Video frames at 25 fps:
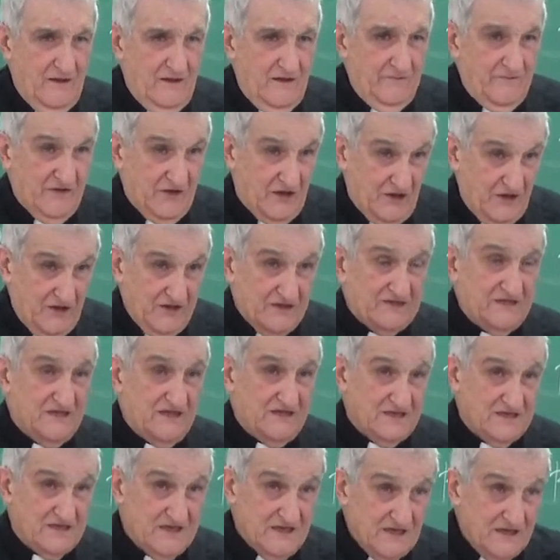Because they
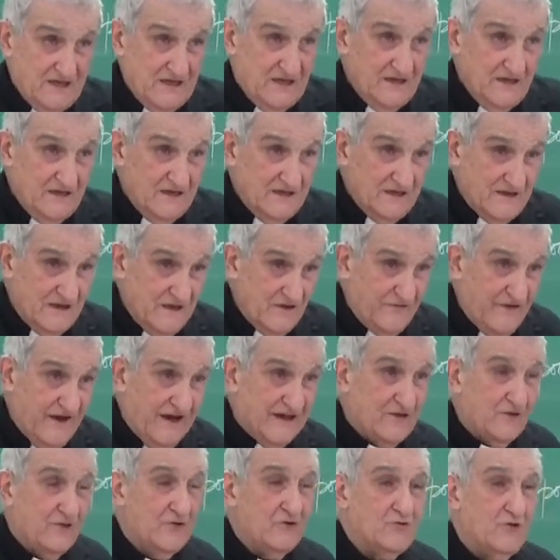say, if I
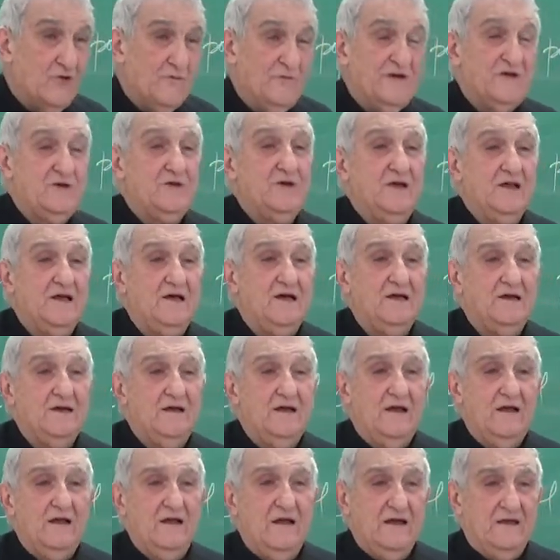don't obey the law,
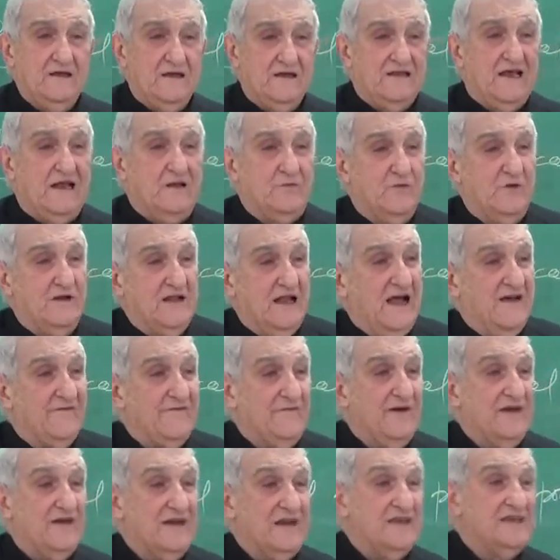that will have
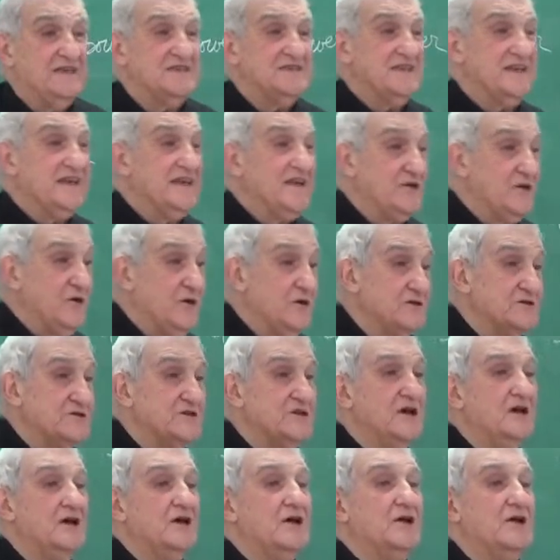very
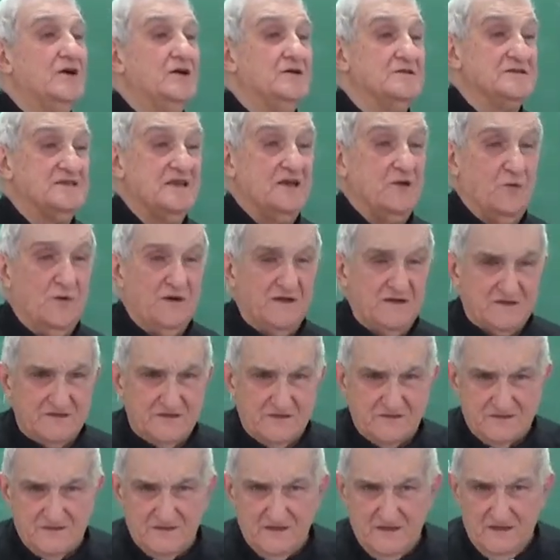serious
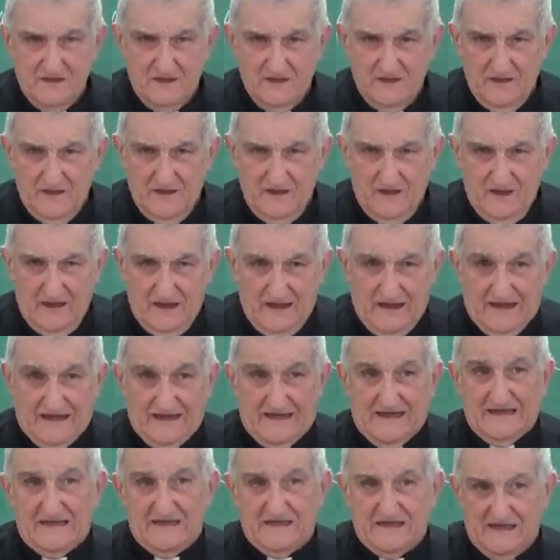consequences. I
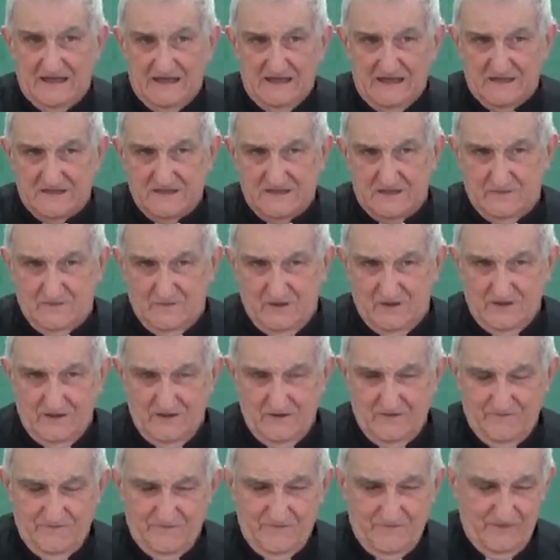can kill someone.
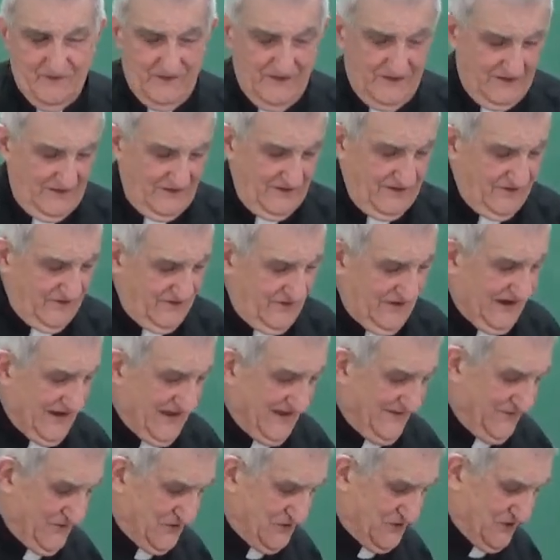I
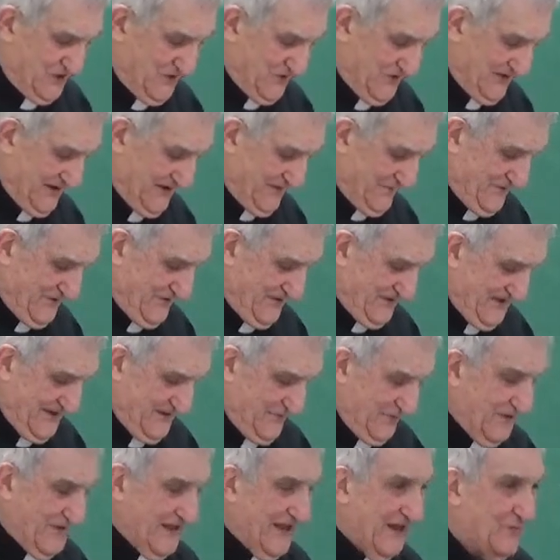have a story about that
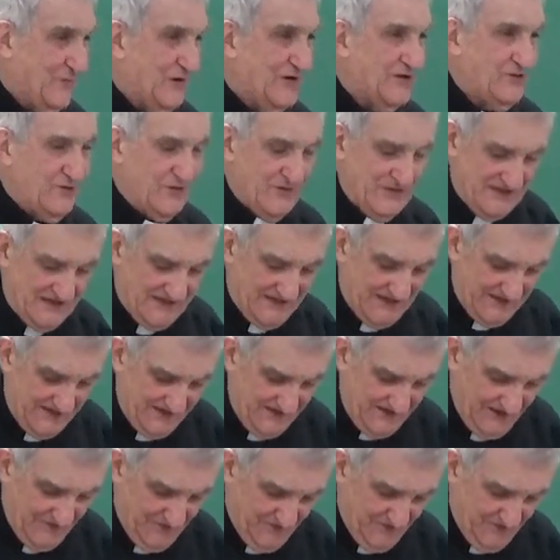when I went to Italy.